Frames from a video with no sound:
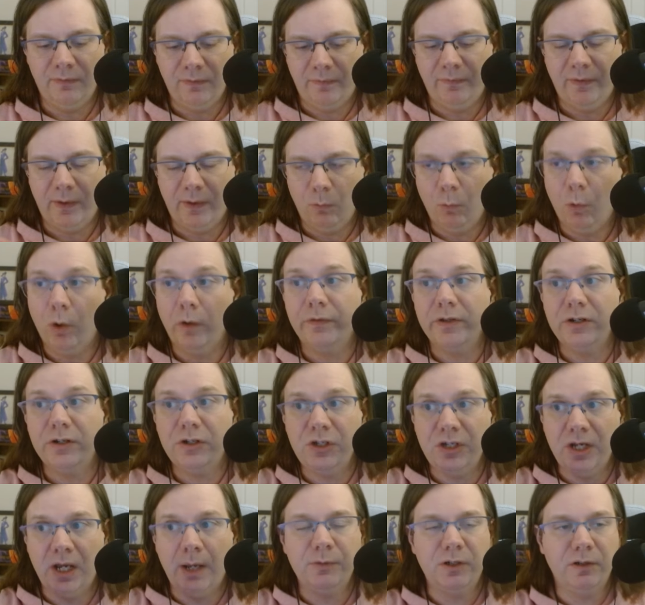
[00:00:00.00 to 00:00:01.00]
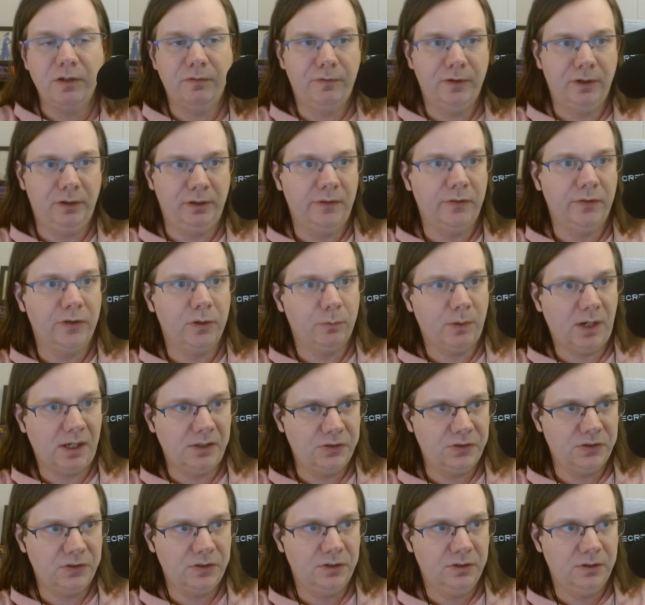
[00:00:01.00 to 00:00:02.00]
then they want the GM to fill in the
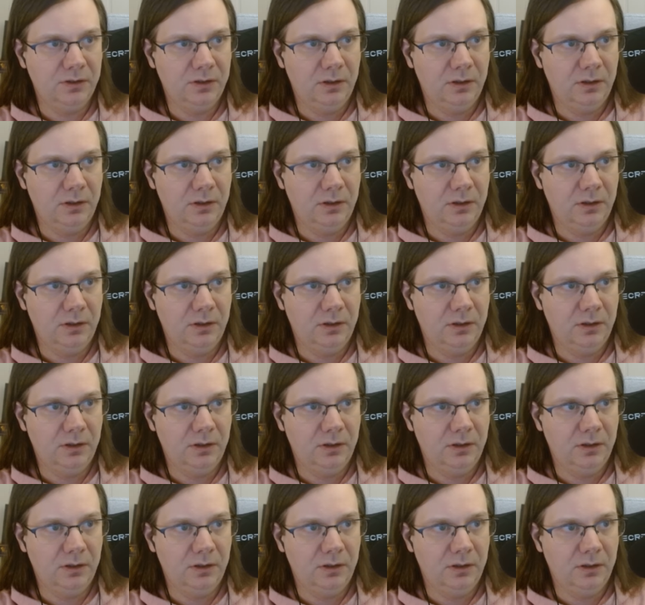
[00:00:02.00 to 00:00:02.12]
rest.